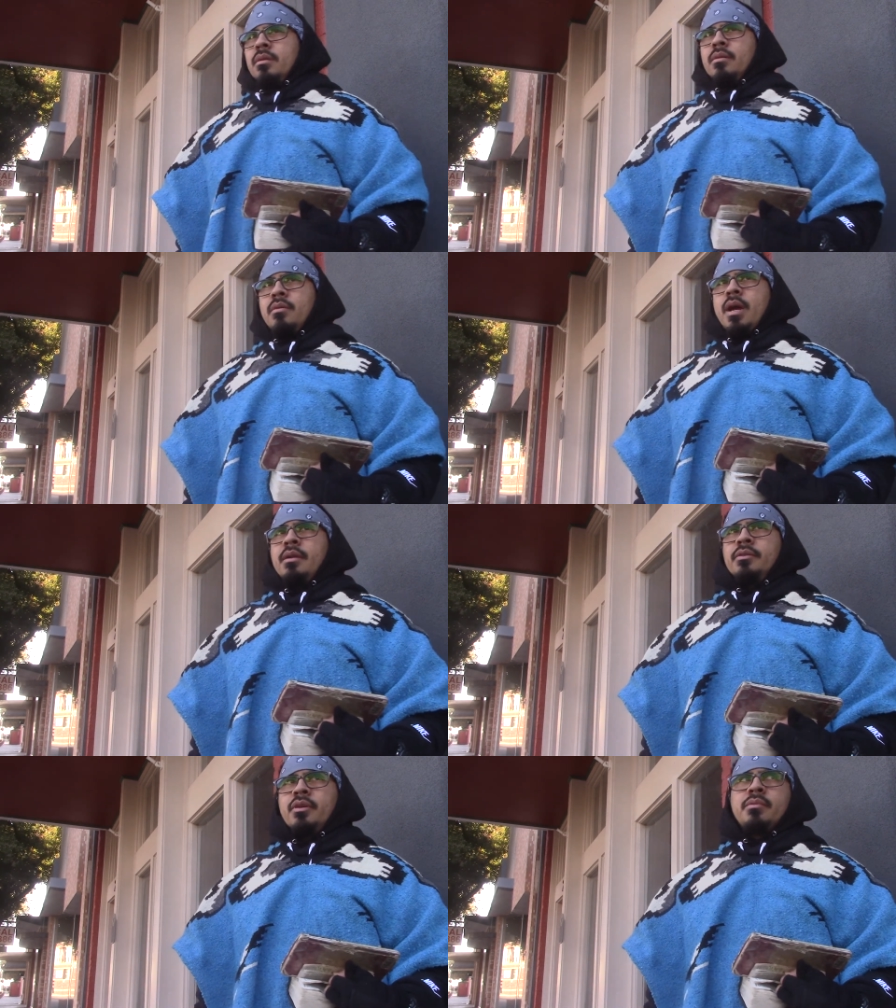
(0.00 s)
Right?
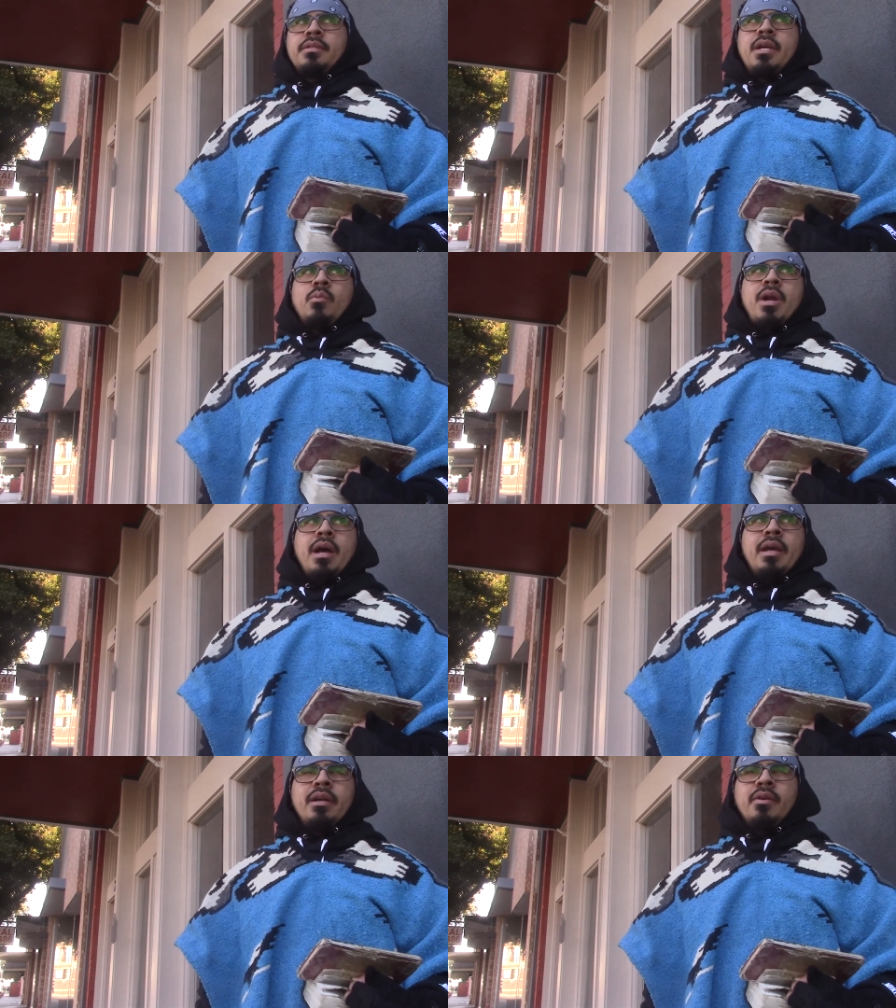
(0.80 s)
Scriptures say we're
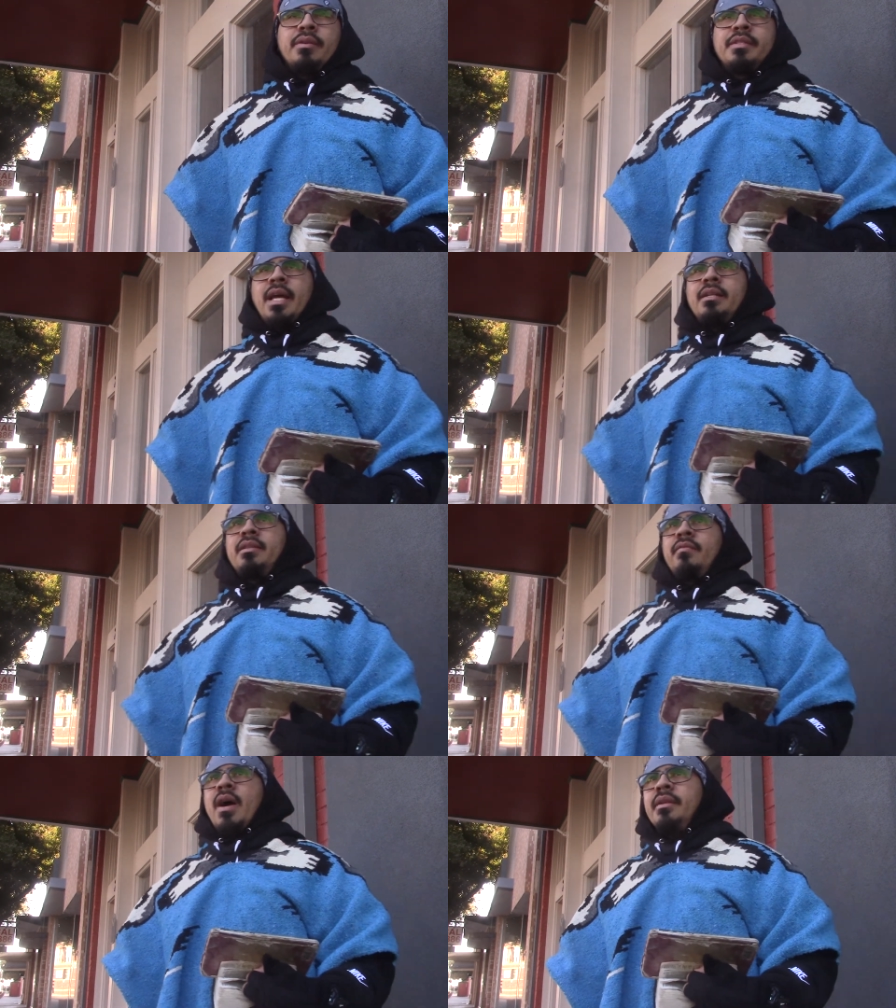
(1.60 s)
not ignorant of Satan's
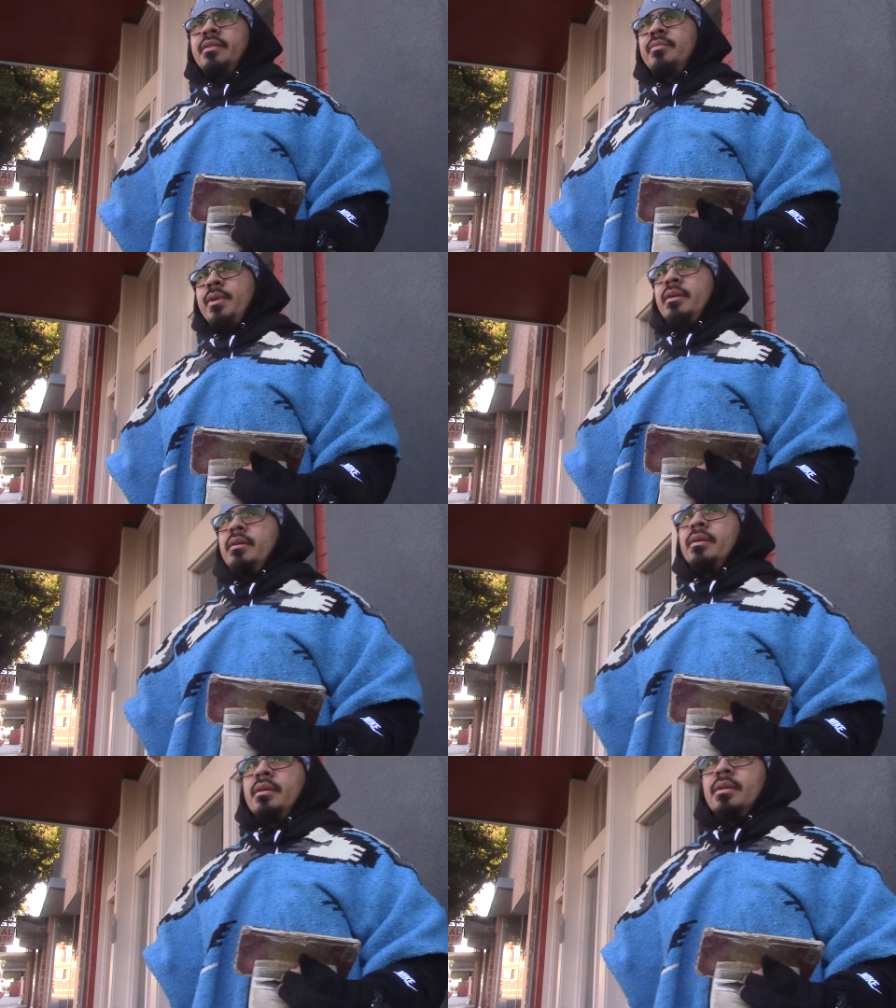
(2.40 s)
devices, man.
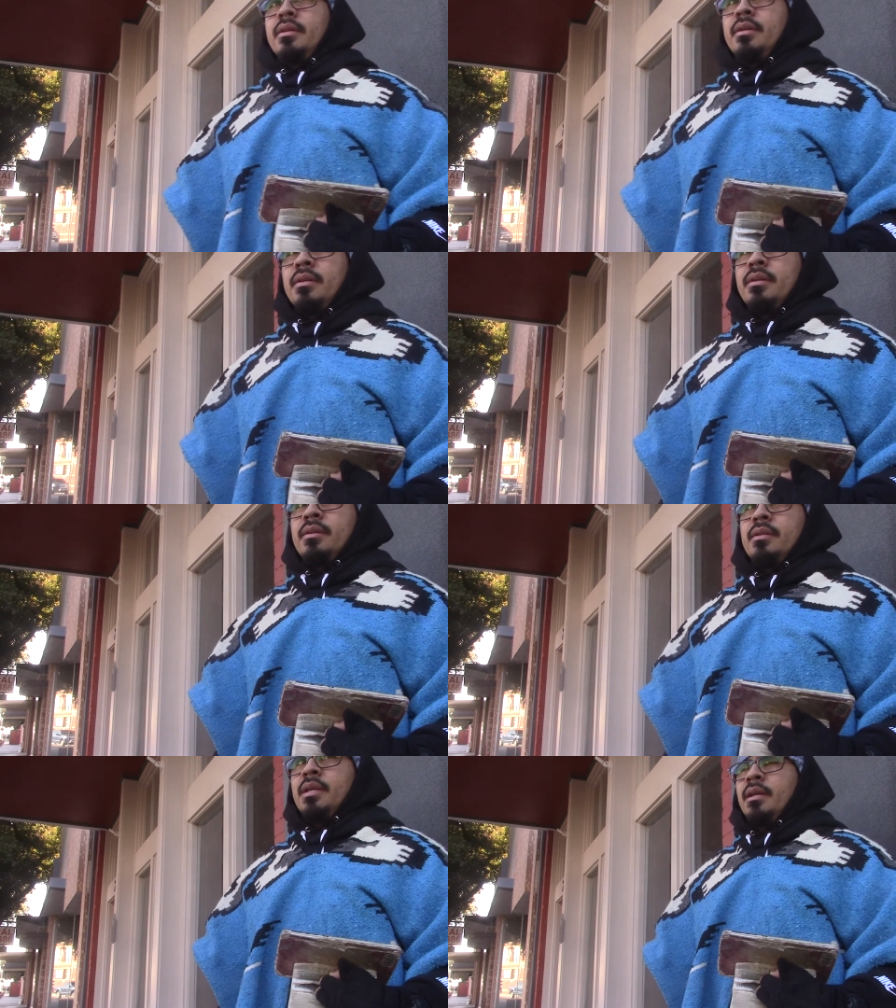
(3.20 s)

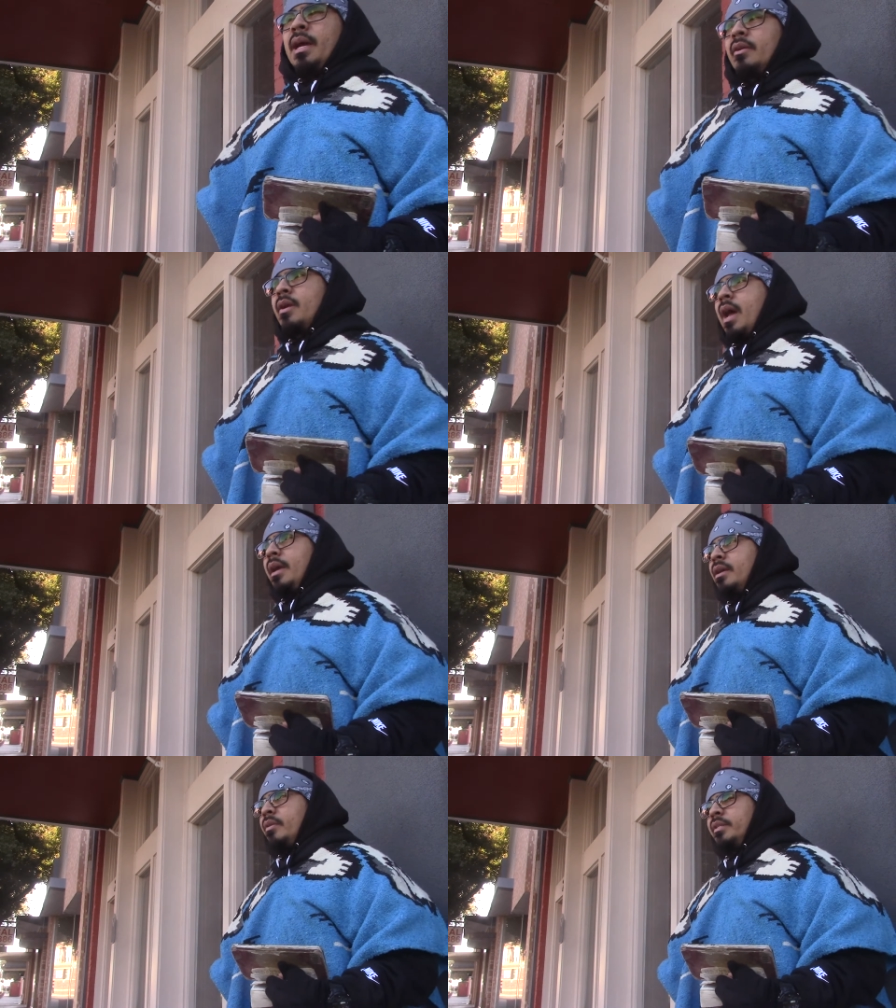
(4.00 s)
The elect are not
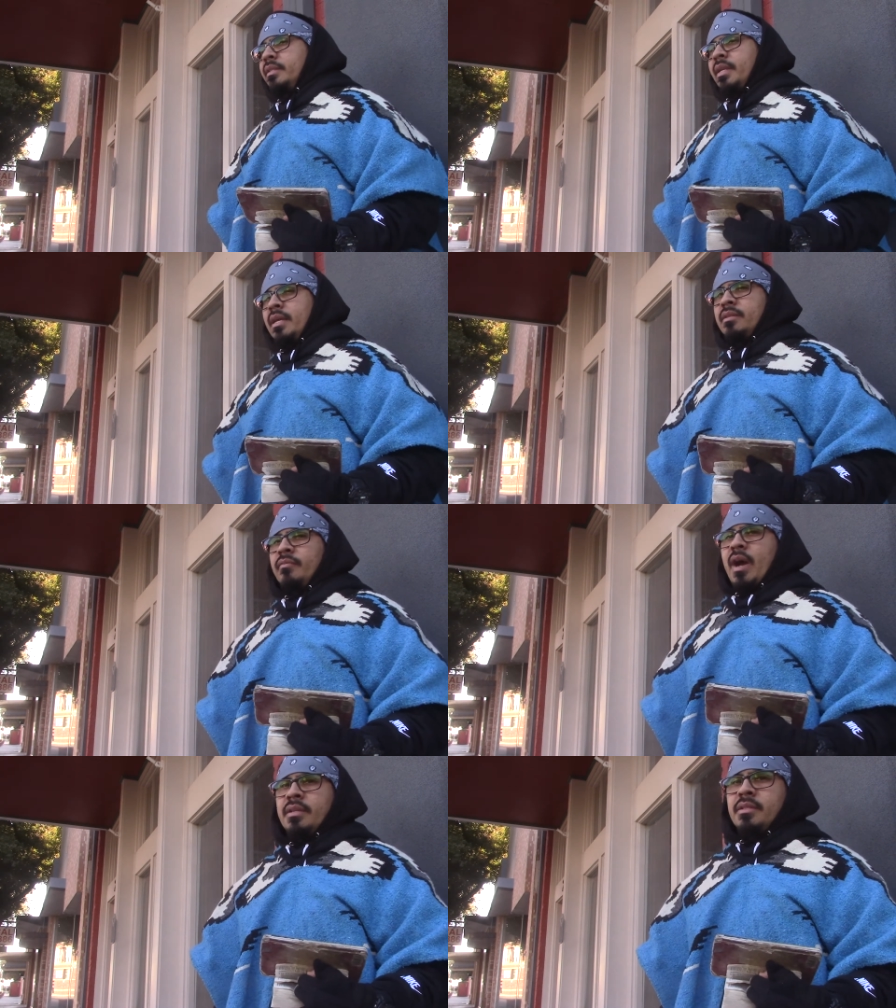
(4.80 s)
ignorant to Satan's
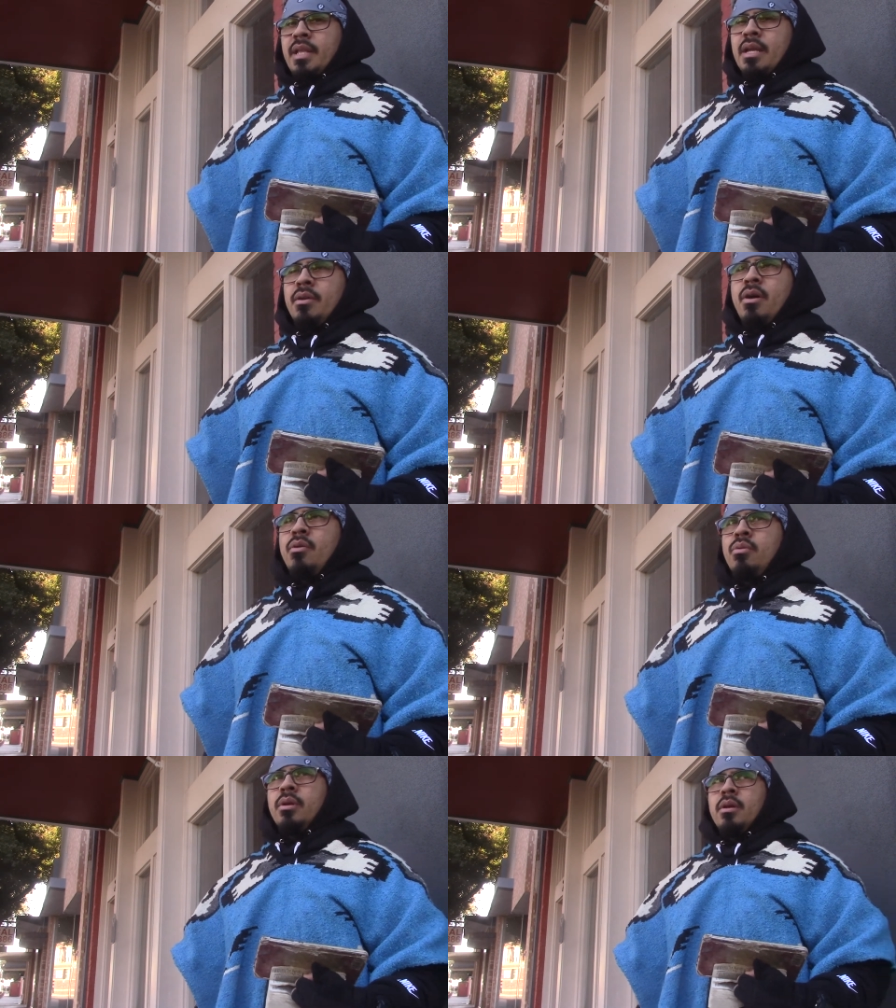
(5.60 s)
devices. They
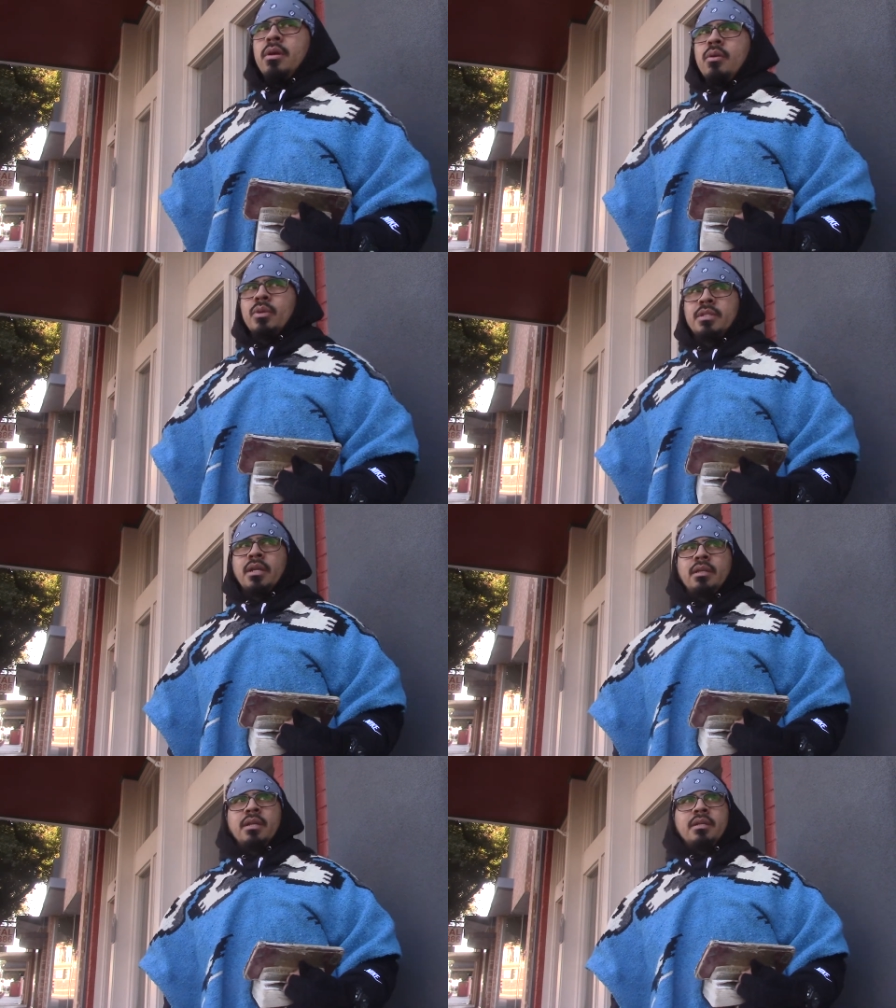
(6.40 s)
know when
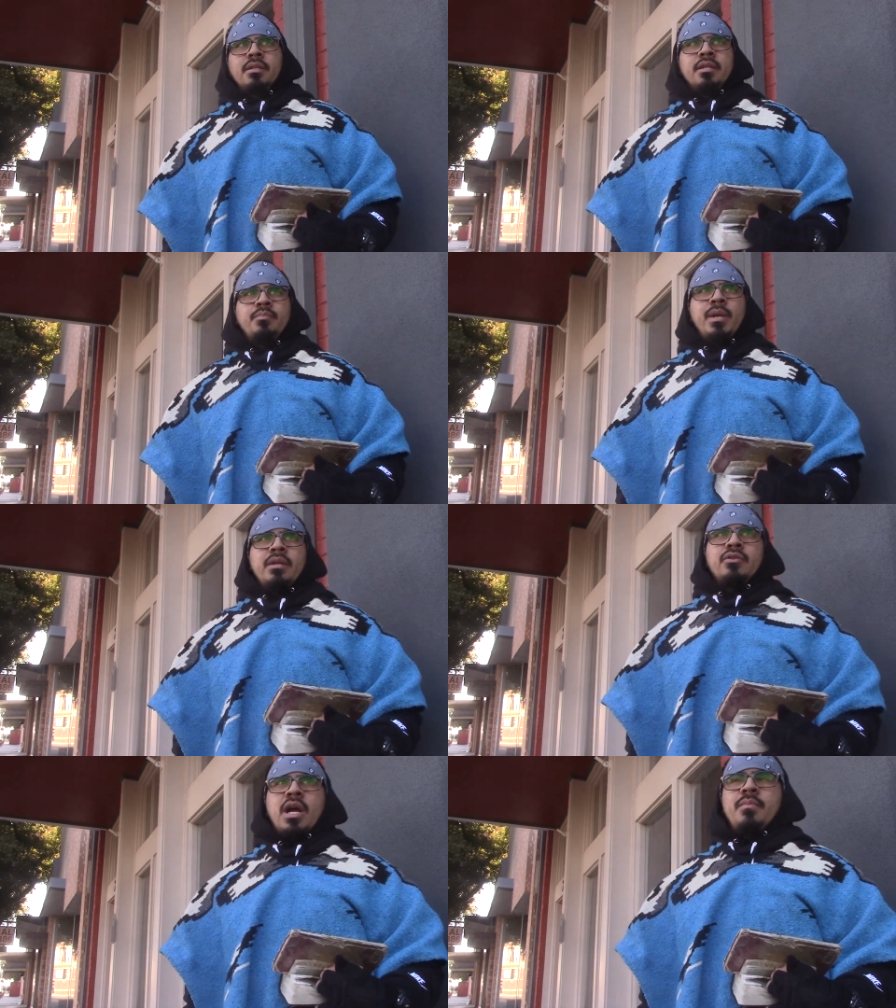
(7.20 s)
something is, is being
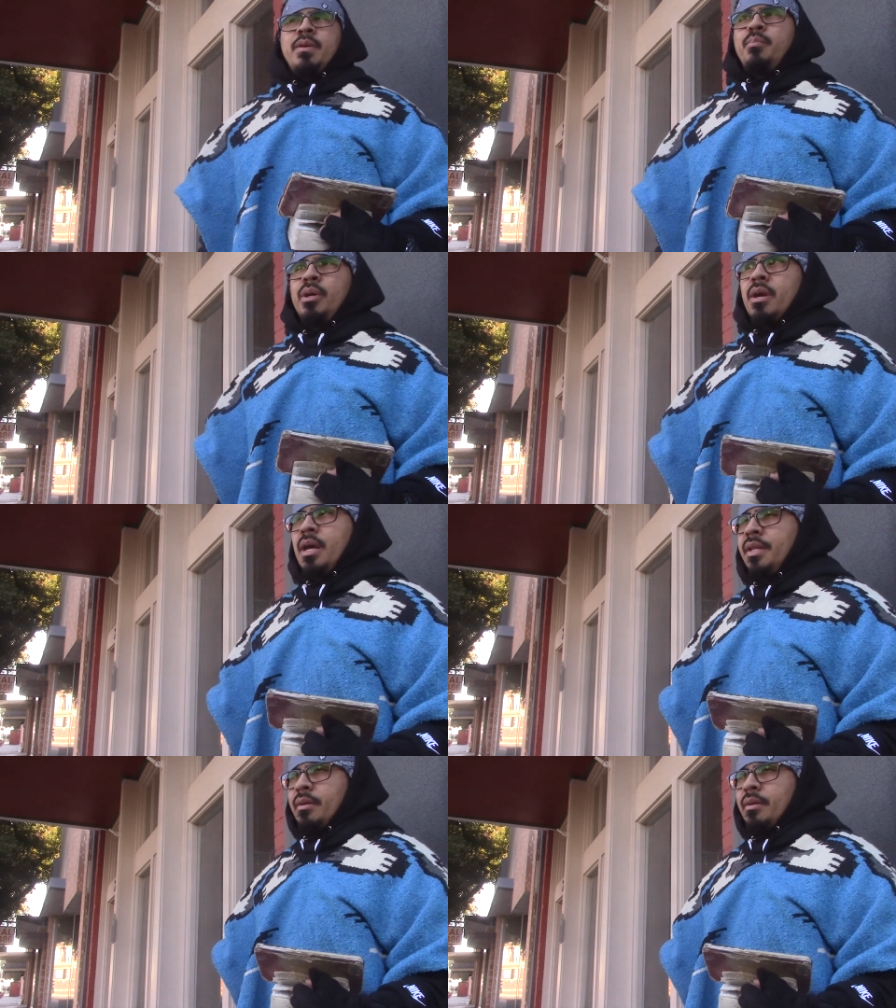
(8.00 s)
trying to be put on them.